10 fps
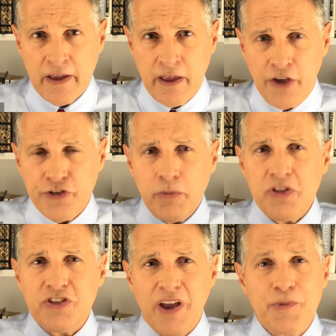Assuming
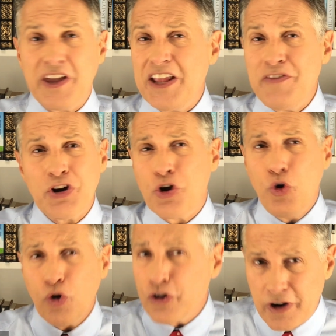the Times got even a
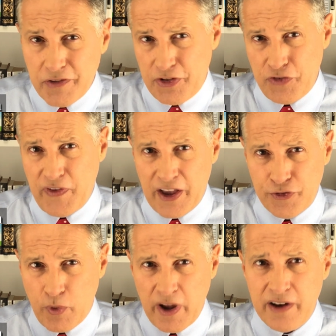quarter of its
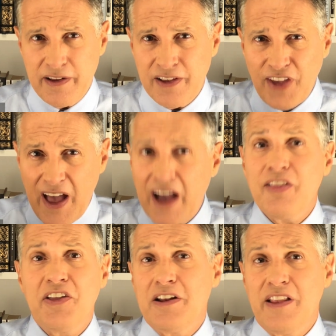facts right, it's
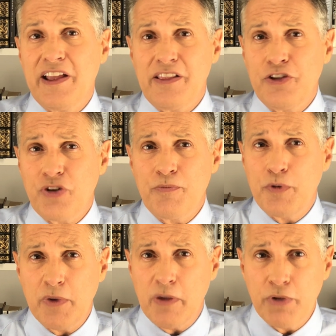highly unlikely Trump
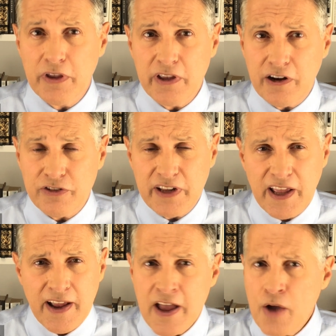would be a billionaire
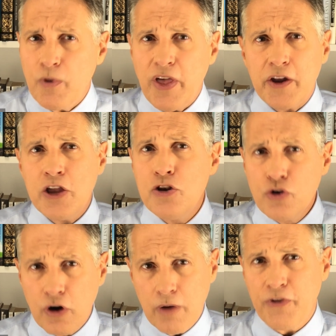today without
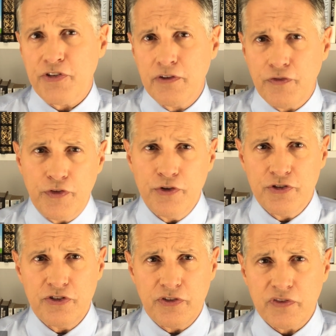enormous
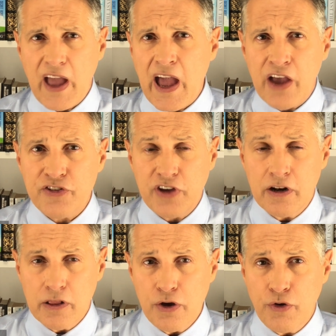infusions of cash
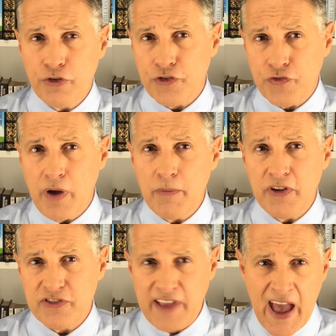and loans from
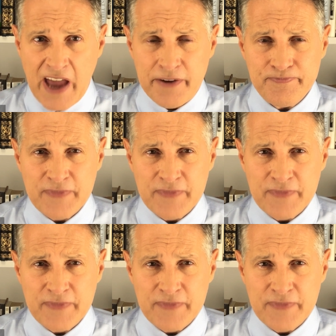his dad.